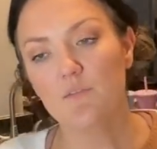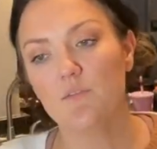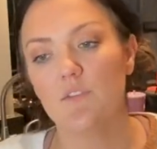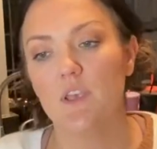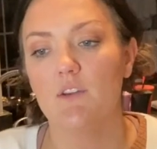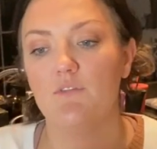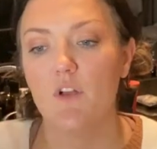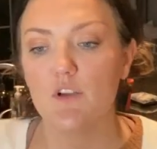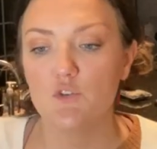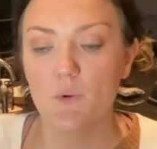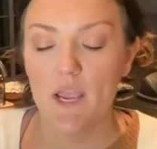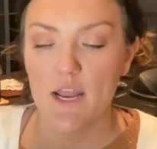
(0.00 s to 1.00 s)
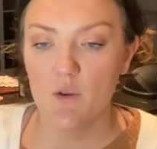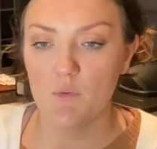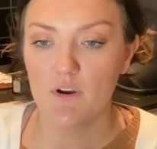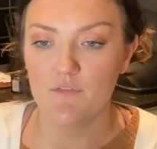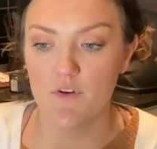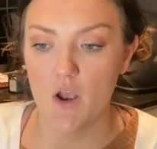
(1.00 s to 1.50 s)
can fluctuate
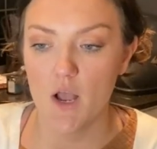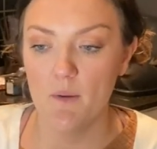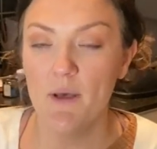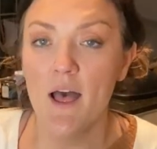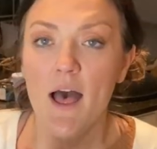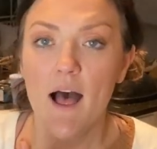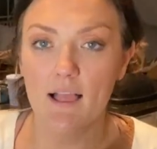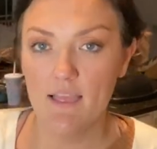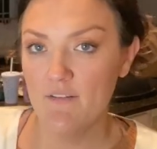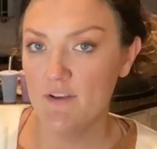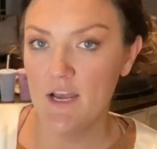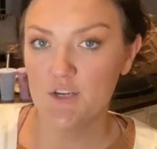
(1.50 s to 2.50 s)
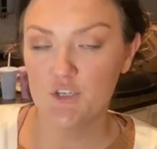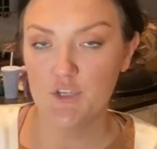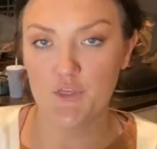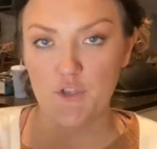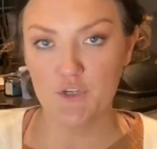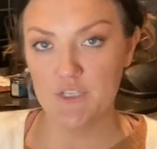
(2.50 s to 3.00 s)
anywhere from 1100 to
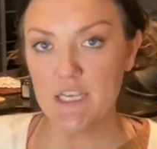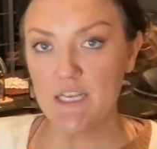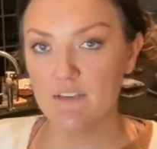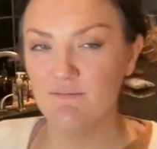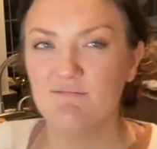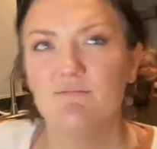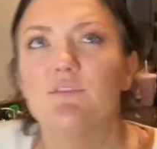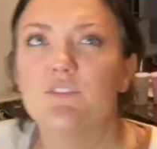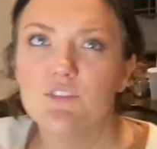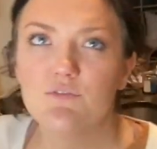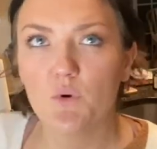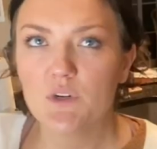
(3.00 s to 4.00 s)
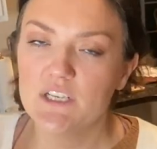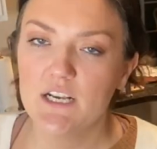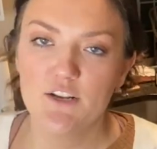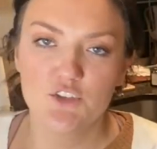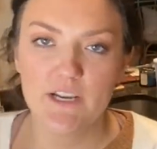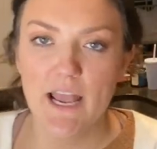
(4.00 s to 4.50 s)
13 to
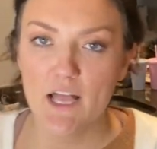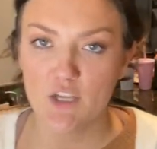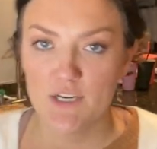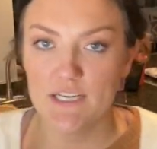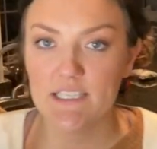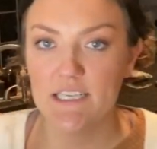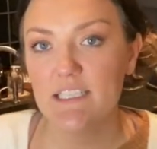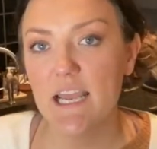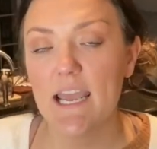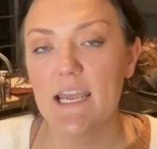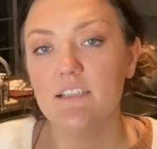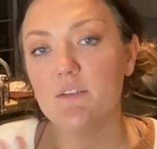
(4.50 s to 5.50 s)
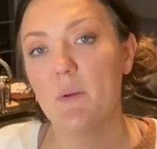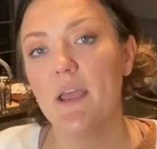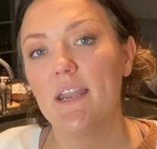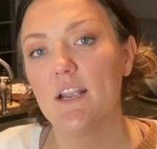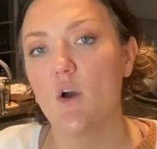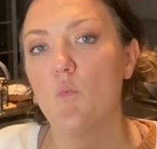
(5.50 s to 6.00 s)
1400 calories a day,
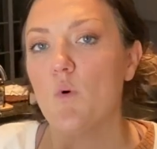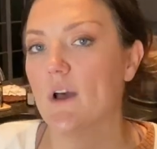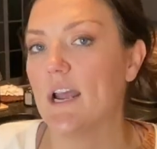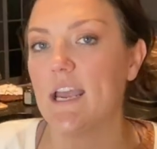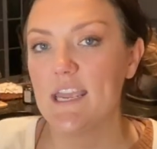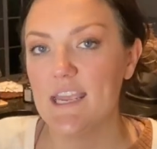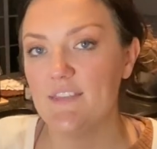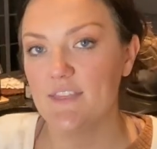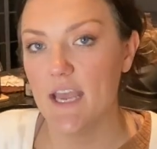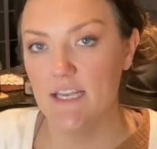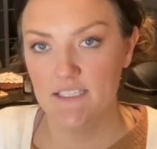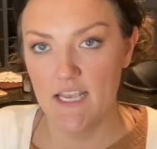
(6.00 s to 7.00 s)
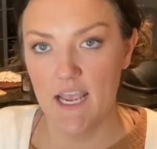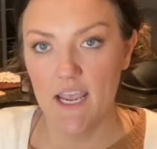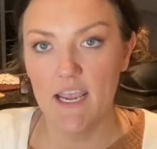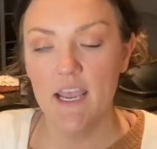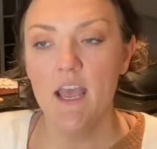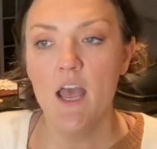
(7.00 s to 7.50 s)
depending on what I eat that
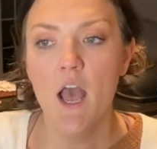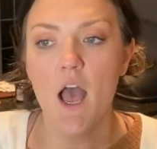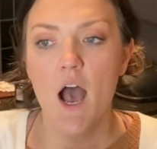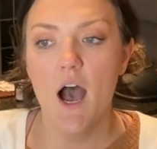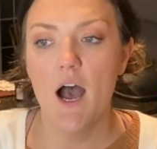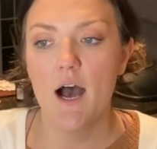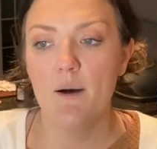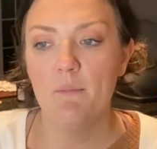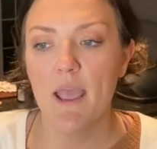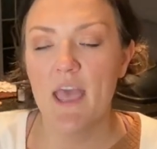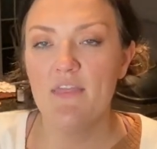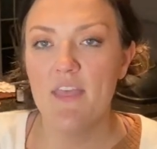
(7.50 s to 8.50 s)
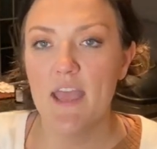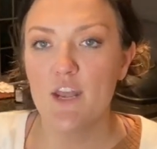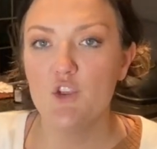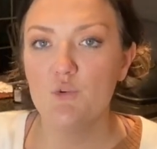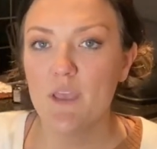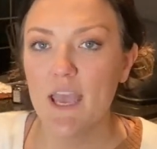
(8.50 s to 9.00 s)
day. And then
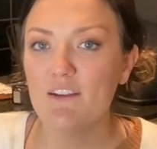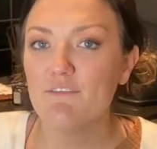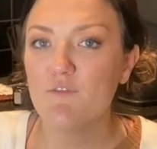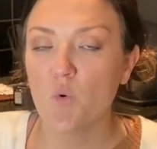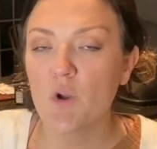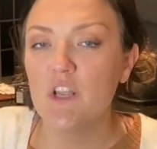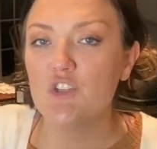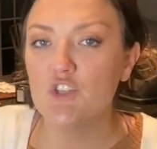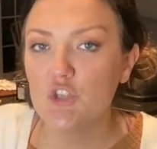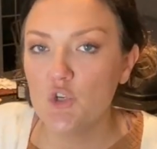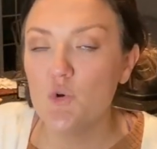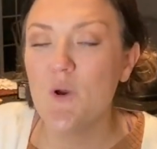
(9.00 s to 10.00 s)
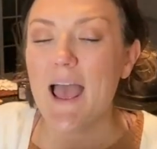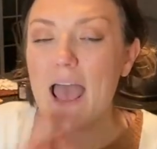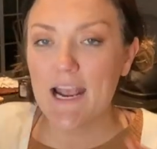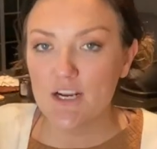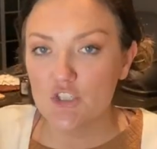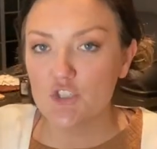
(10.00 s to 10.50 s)
you get 42
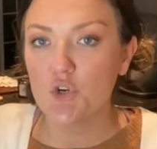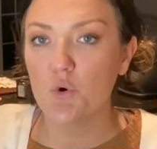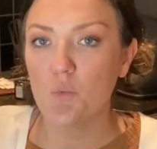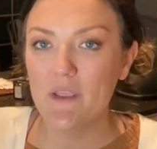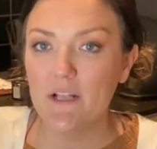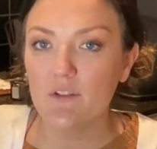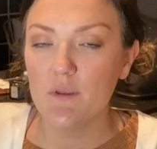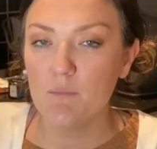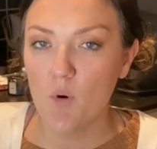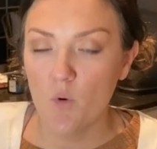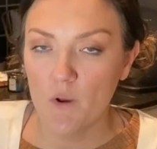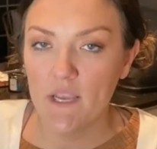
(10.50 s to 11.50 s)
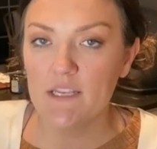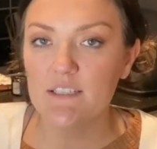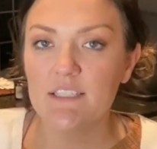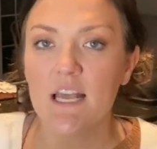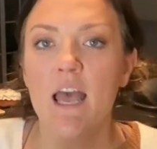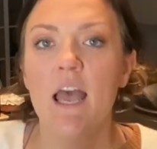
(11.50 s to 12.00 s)
extra weekly
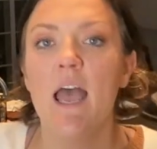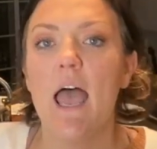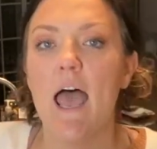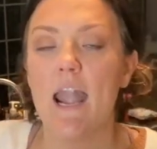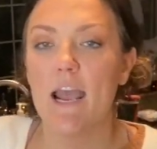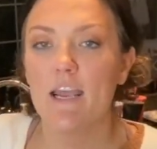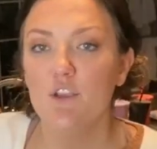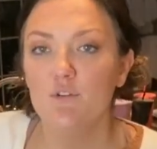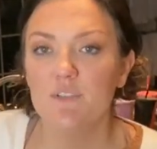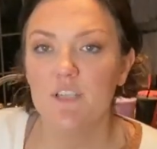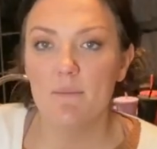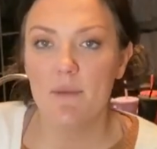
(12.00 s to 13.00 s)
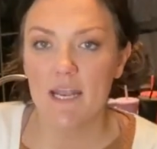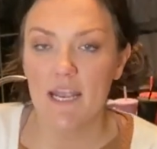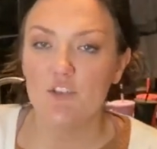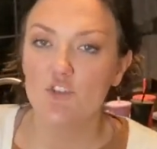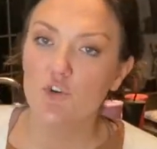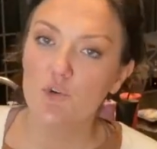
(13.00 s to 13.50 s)
points, and I use them in
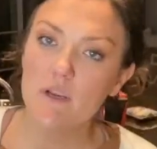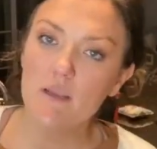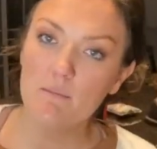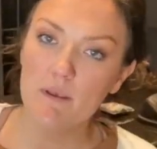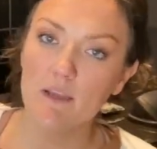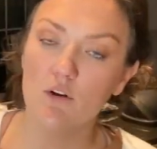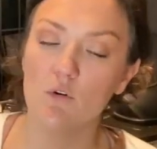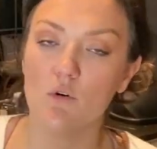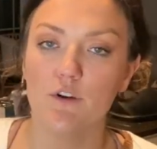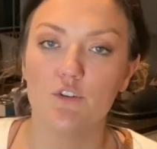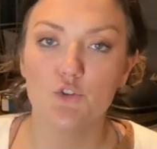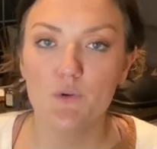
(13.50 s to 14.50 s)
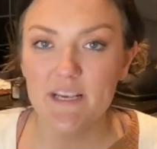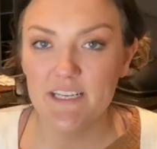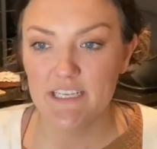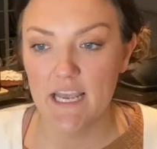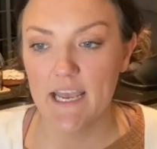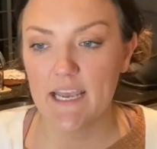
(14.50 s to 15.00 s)
a treat meal or a treat
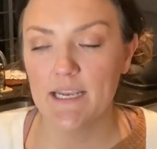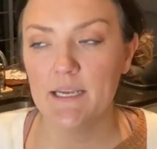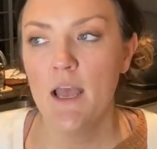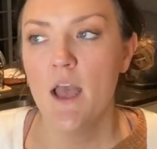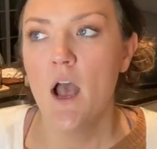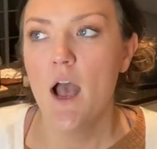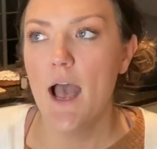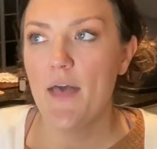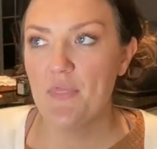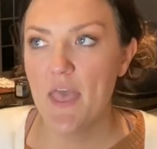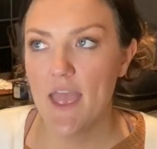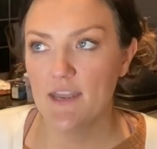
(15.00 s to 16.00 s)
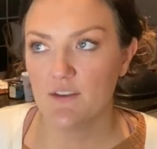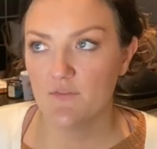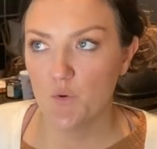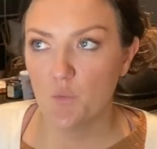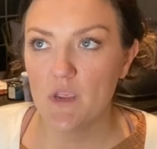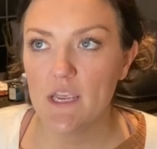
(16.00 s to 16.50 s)
day at the end of
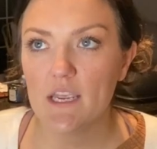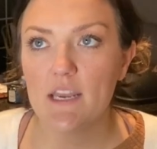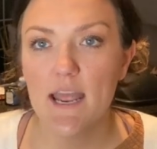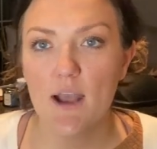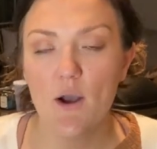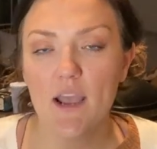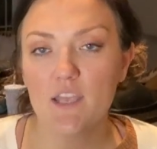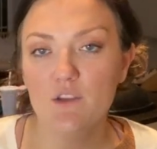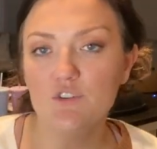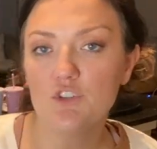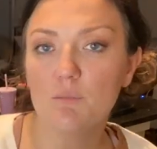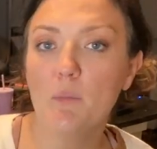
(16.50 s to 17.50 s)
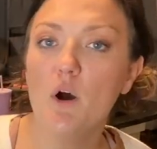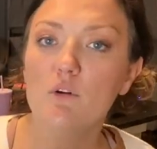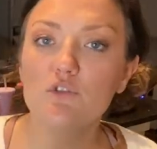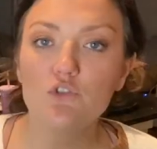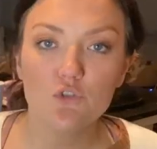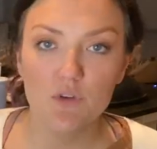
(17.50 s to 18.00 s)
the week. Now, I used to
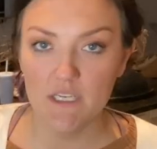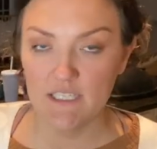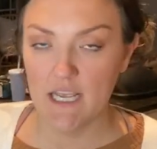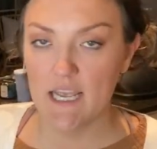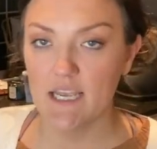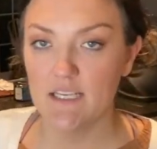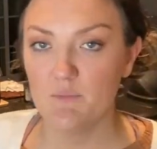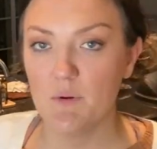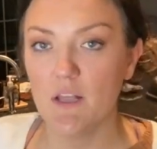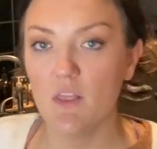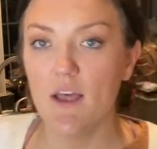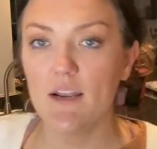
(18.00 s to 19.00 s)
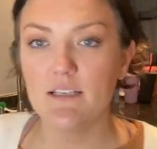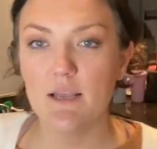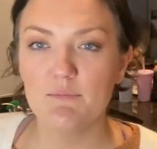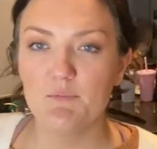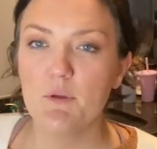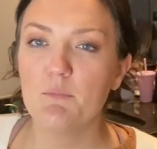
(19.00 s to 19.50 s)
post treat days, but a lot of
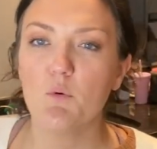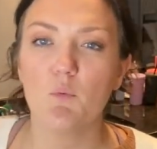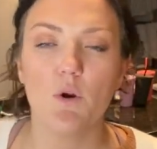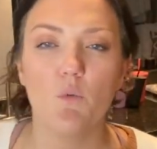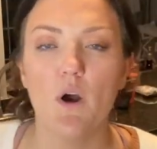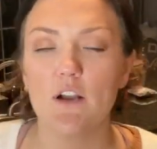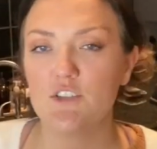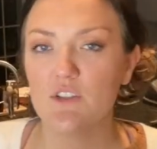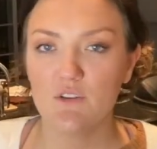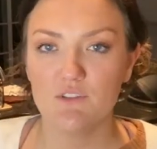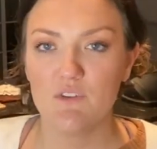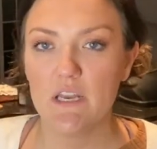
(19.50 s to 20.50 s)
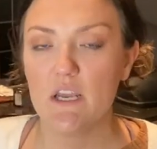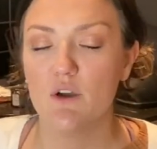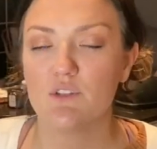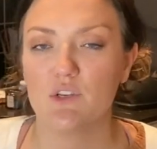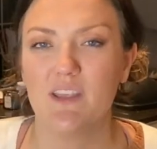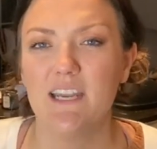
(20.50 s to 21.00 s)
times people weren't watching those
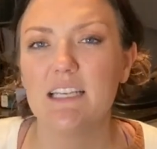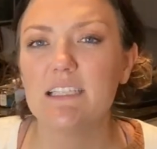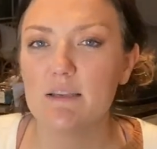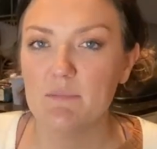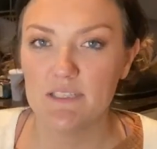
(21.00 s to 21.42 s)
videos, or they didn't seem as